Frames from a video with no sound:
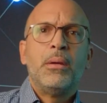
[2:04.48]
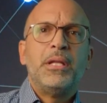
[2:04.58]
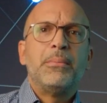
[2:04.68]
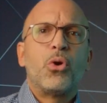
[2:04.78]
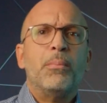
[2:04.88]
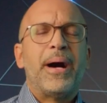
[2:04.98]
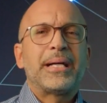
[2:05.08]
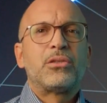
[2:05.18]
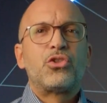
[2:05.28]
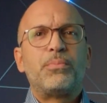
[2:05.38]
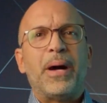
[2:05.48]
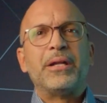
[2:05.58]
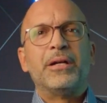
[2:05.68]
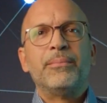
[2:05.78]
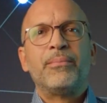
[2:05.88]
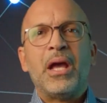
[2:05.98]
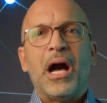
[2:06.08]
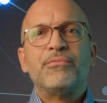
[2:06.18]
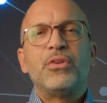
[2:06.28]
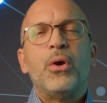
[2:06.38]
fit in the serration of the
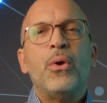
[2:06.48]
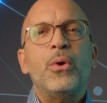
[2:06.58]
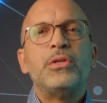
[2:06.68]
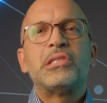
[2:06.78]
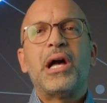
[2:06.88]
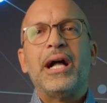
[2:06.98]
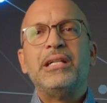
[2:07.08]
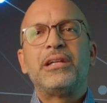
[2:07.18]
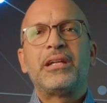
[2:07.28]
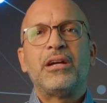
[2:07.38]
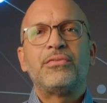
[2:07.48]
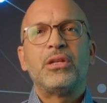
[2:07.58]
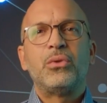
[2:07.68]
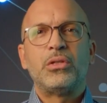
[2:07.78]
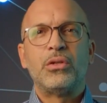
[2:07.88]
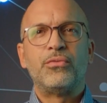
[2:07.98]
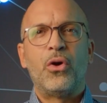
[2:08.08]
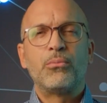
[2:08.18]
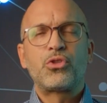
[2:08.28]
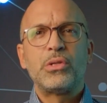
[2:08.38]
vise. With a compact vise, you
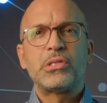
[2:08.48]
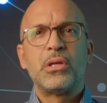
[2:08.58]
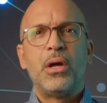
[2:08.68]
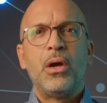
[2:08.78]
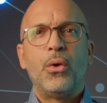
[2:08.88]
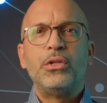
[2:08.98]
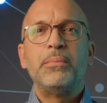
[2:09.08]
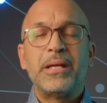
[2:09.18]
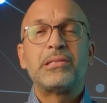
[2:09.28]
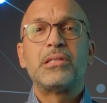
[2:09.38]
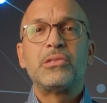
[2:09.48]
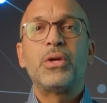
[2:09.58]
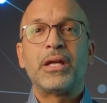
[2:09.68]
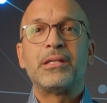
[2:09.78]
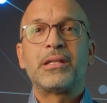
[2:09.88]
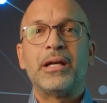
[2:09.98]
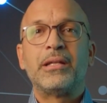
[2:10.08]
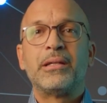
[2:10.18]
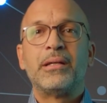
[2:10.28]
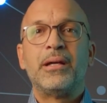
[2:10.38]
achieve highest holding forces due to the
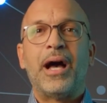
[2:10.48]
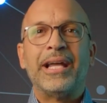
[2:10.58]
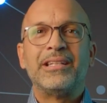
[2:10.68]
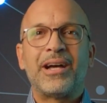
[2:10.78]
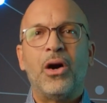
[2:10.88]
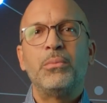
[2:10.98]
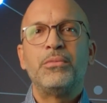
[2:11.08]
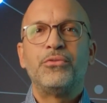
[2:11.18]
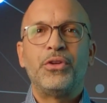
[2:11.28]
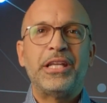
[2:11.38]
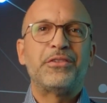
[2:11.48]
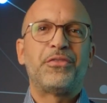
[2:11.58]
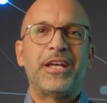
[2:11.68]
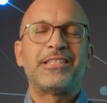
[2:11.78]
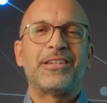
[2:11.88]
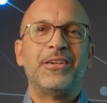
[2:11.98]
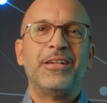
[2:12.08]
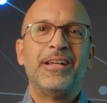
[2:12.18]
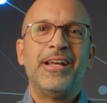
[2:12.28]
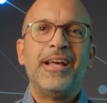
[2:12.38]
form fit and the best
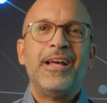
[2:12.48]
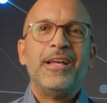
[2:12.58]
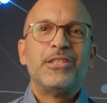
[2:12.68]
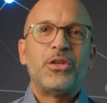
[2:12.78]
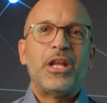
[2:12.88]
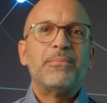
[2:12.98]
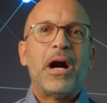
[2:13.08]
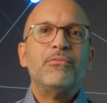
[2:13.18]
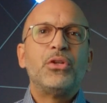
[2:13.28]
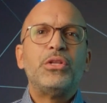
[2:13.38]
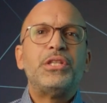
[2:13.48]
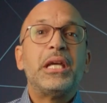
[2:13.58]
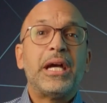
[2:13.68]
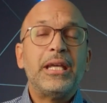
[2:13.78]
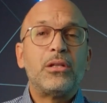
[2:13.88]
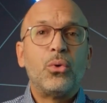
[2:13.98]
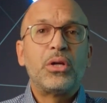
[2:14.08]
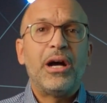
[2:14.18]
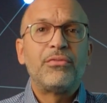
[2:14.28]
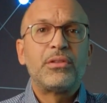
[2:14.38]
accessibility. A dream for every
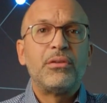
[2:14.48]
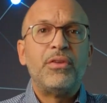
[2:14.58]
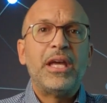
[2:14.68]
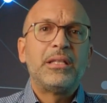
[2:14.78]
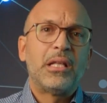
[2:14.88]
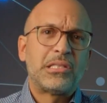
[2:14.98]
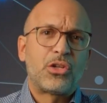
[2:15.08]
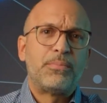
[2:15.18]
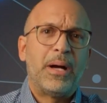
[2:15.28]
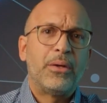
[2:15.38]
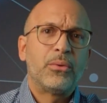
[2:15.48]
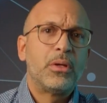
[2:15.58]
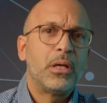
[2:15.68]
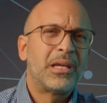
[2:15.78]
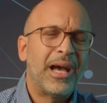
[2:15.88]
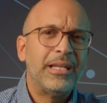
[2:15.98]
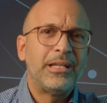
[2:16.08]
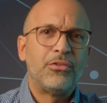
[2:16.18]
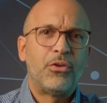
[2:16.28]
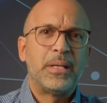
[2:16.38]
machinist. There is also no deformation
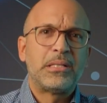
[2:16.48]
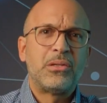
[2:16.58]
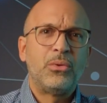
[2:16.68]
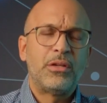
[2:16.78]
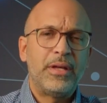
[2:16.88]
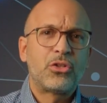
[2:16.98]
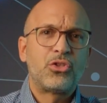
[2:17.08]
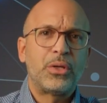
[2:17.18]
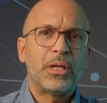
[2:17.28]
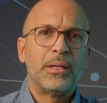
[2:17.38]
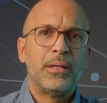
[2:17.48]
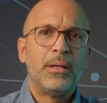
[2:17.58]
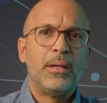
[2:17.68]
in the workpieces due to the low